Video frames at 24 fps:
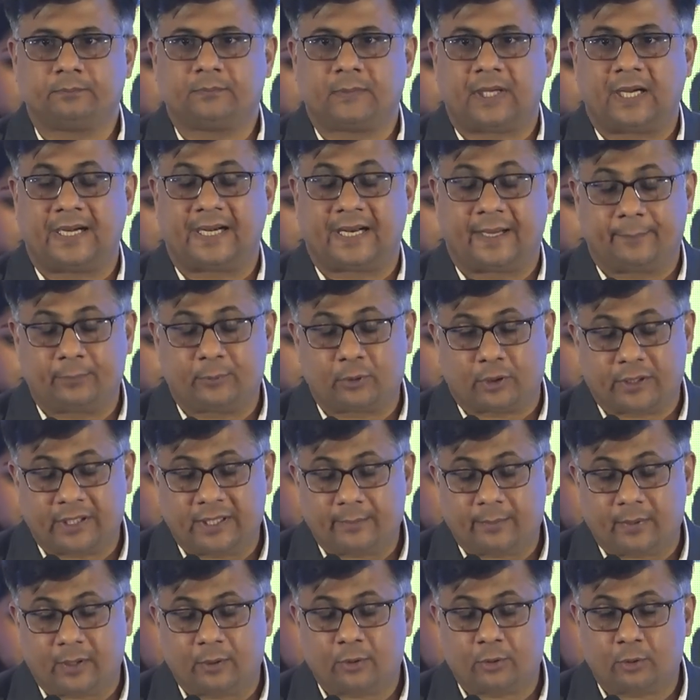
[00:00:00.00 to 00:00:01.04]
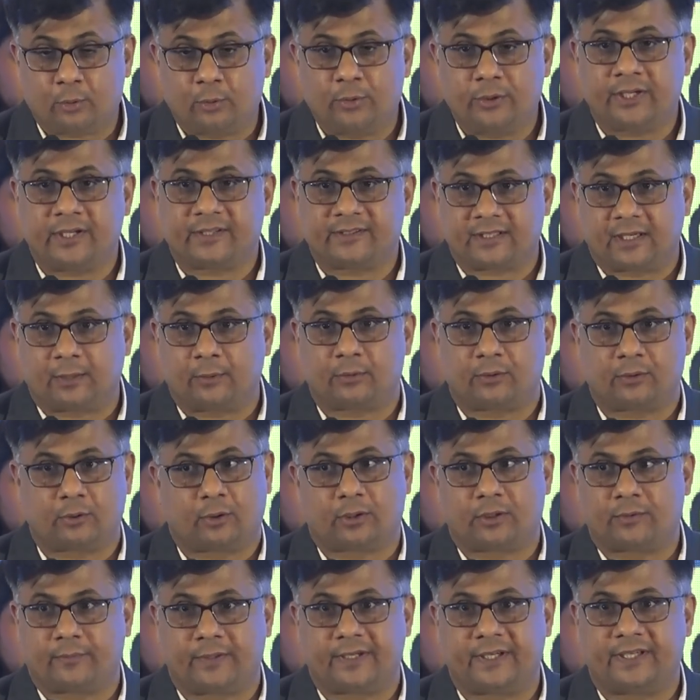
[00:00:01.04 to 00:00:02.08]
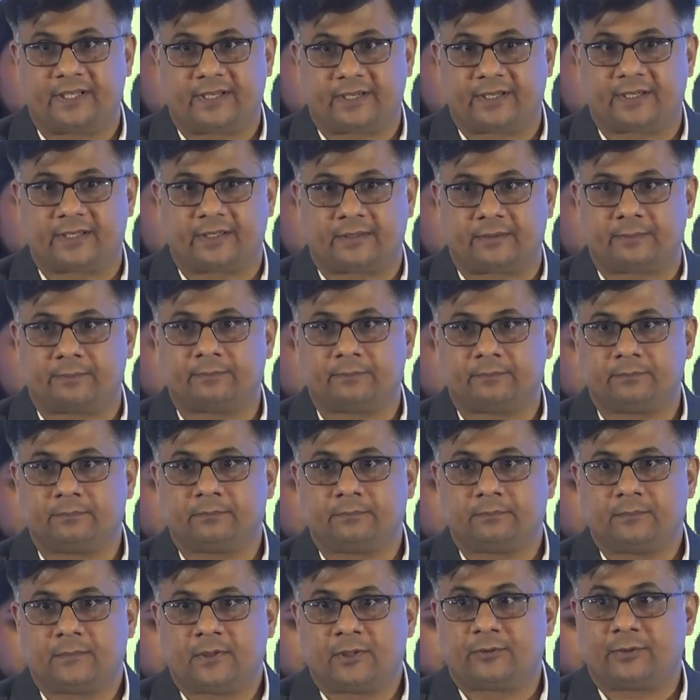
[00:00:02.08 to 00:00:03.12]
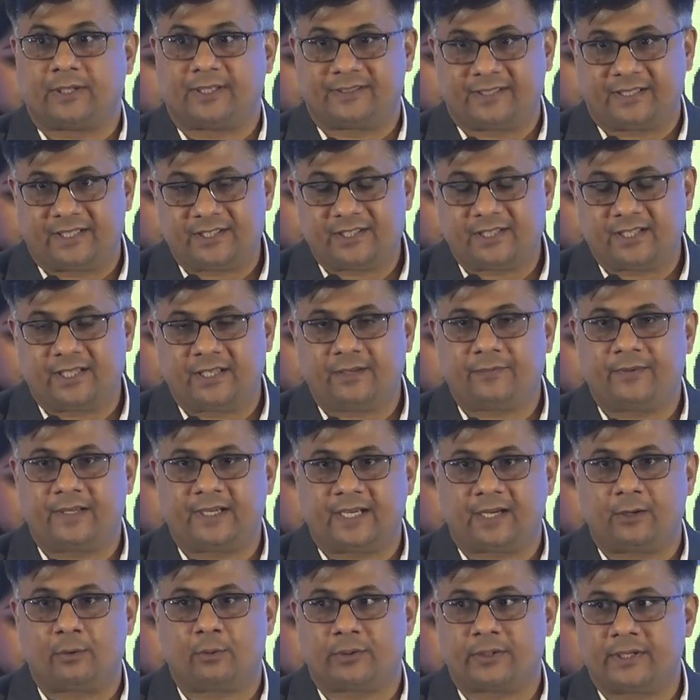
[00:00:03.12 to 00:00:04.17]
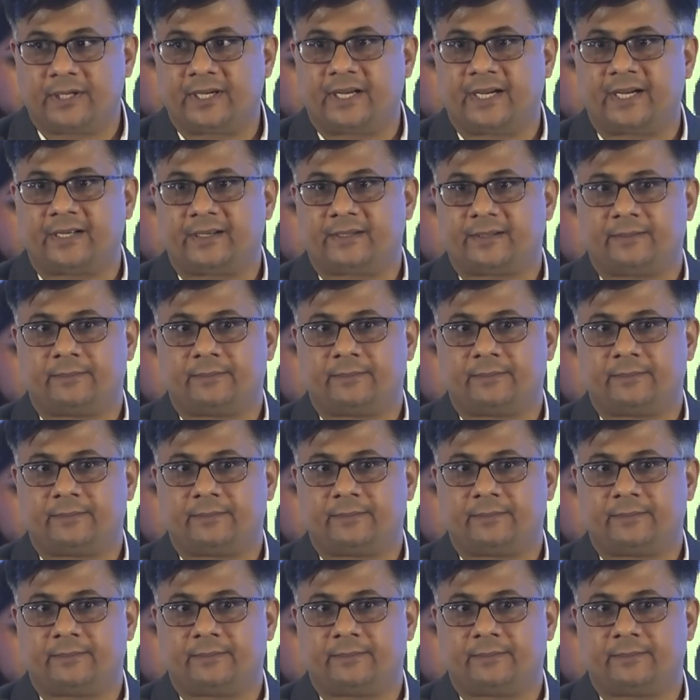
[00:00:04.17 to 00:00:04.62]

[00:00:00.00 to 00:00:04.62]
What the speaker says: And I'm talking about 2 years out, not 1 year return. So essentially, we are looking at